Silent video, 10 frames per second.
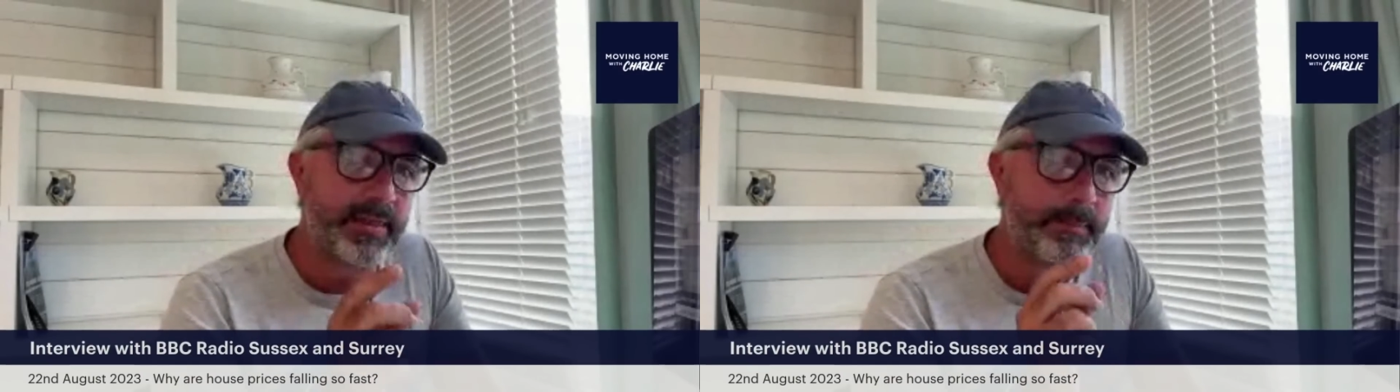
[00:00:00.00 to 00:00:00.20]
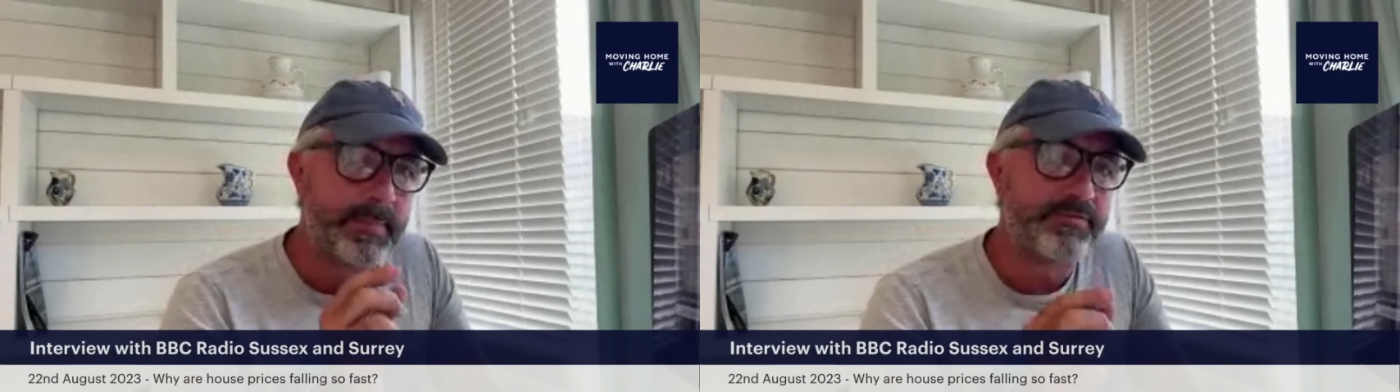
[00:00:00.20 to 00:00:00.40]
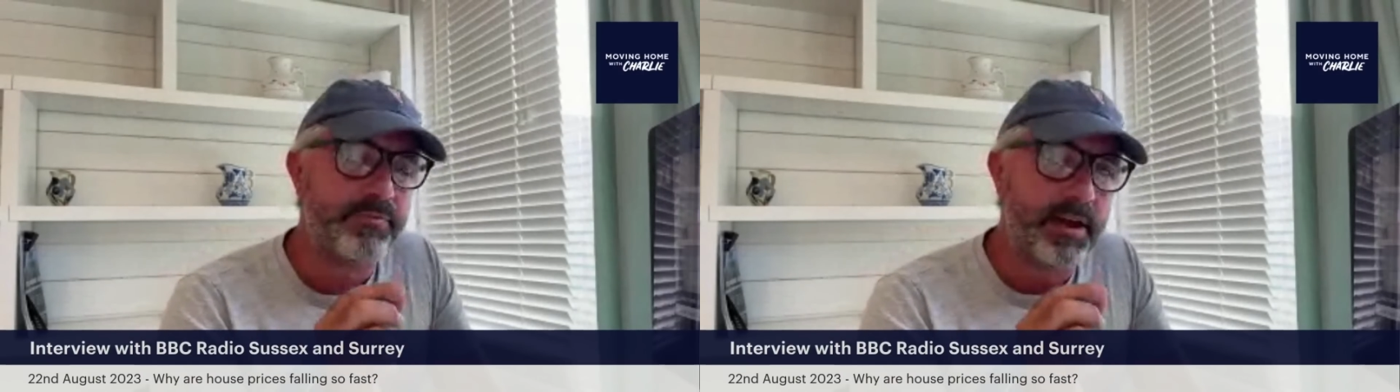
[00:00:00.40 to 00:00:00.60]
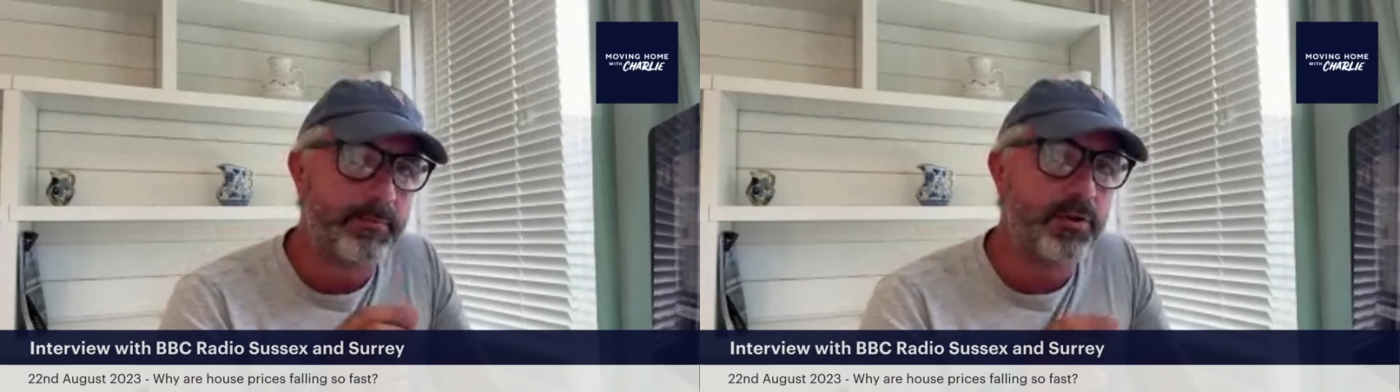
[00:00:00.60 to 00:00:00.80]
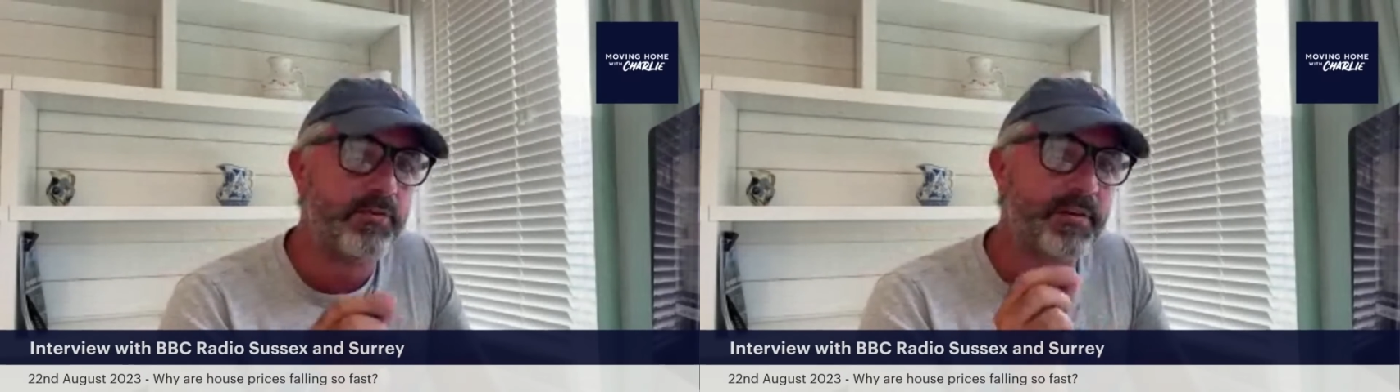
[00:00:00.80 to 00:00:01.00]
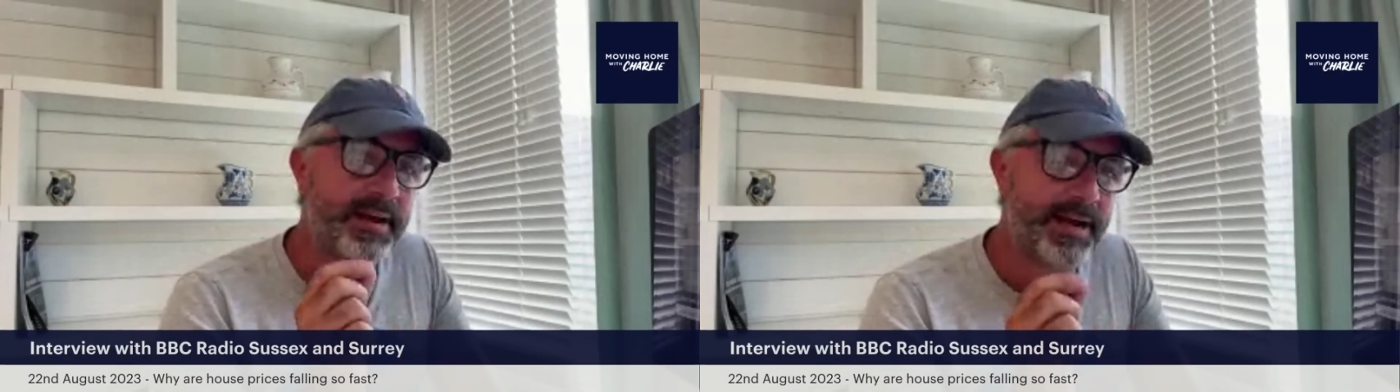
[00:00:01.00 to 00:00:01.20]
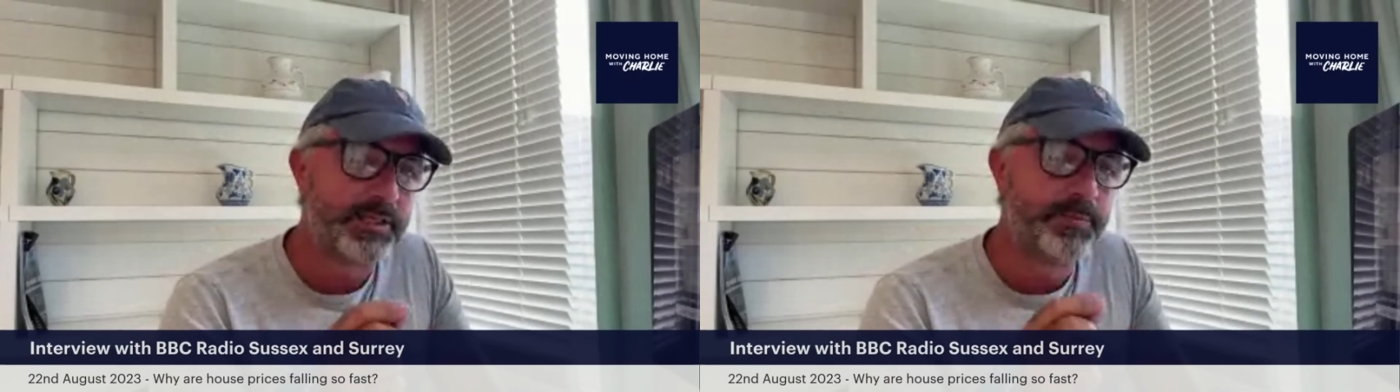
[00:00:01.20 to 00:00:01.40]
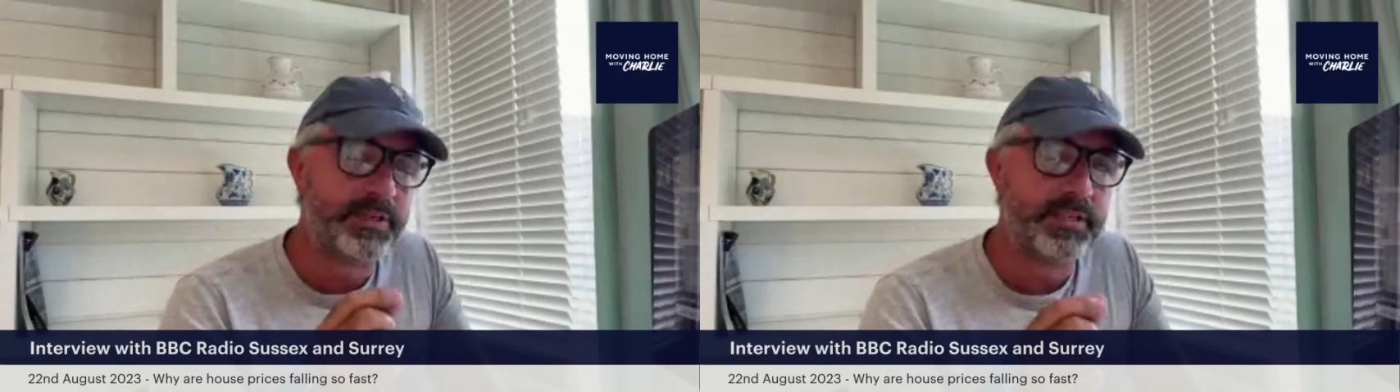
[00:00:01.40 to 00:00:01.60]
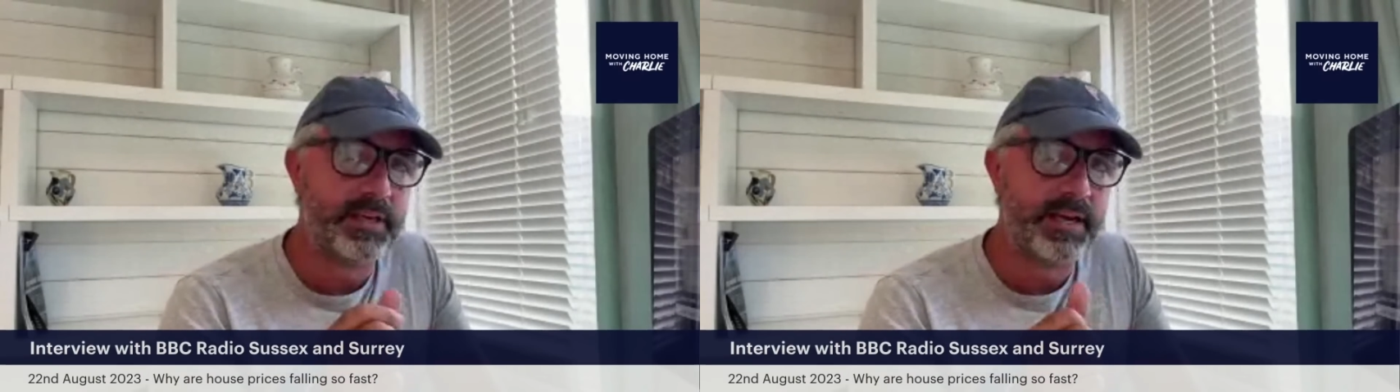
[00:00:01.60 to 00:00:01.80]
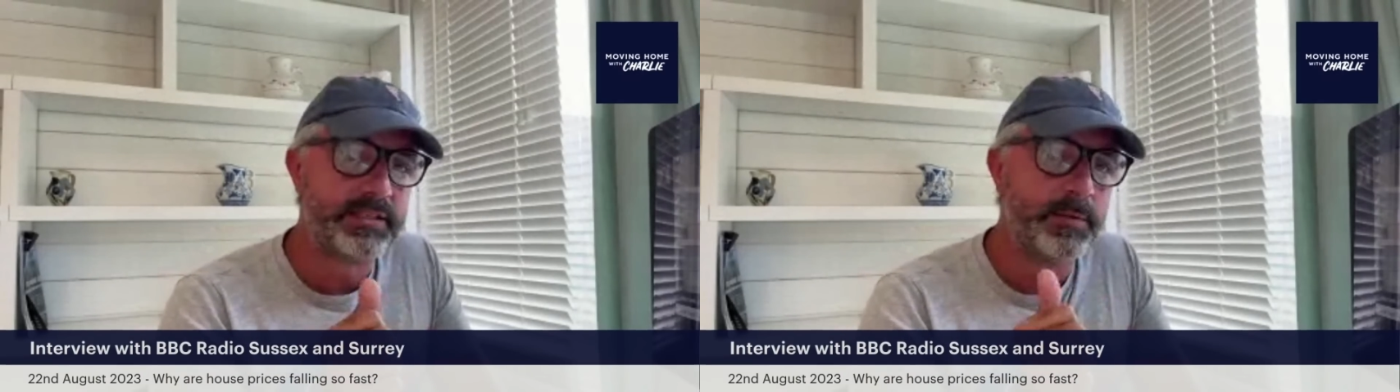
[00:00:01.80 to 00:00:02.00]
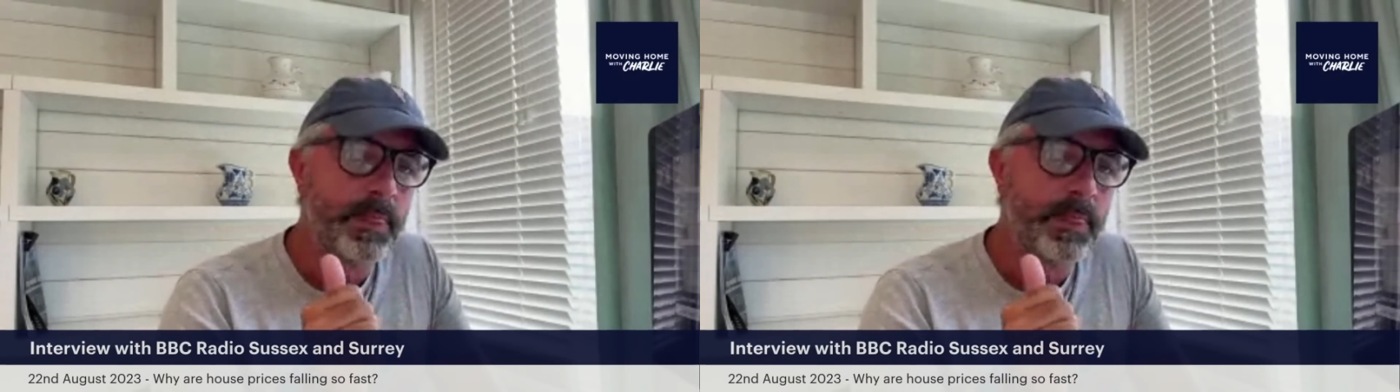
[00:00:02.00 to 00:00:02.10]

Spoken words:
the Rightmove house price index.